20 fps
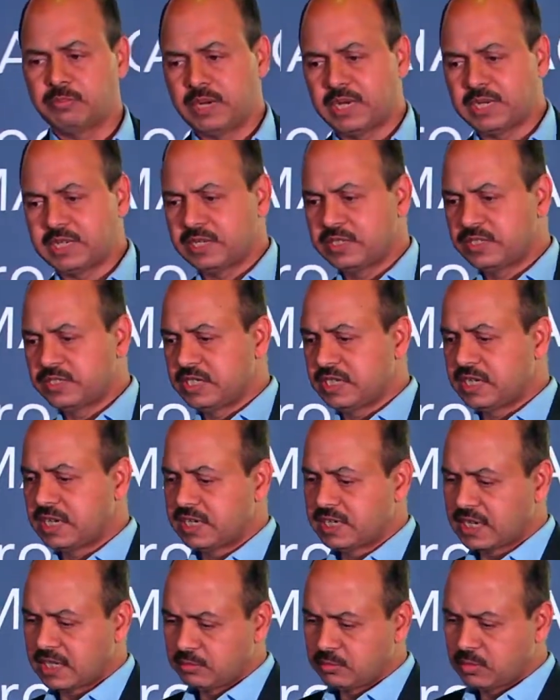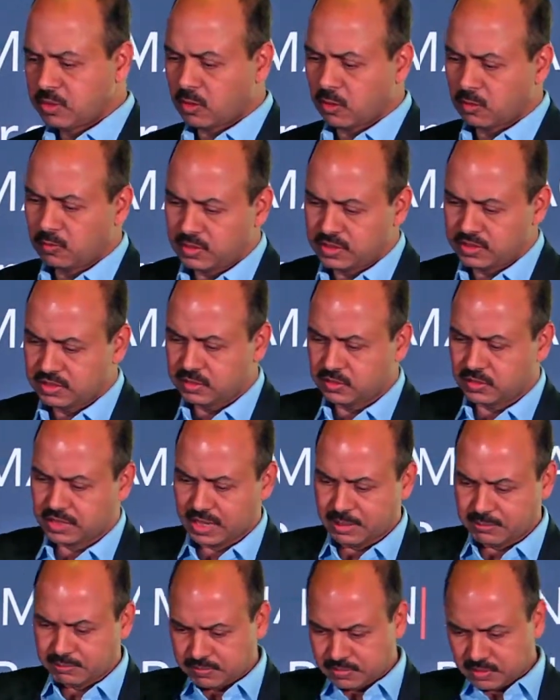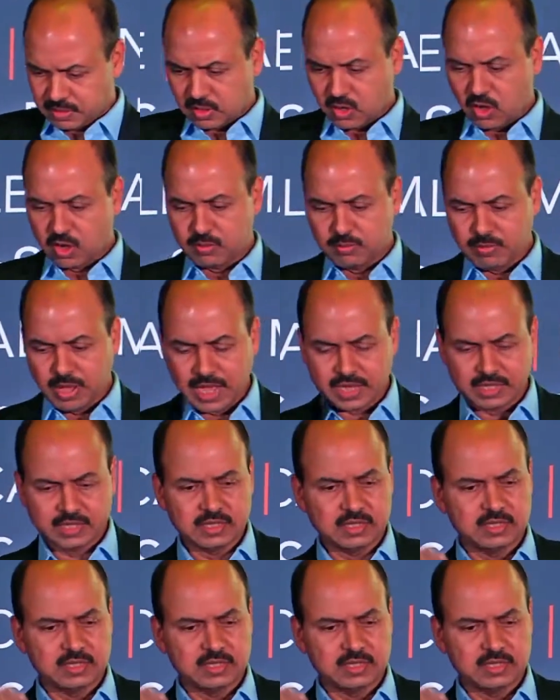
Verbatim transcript: maintenance data, it has been always, you know, kept long back,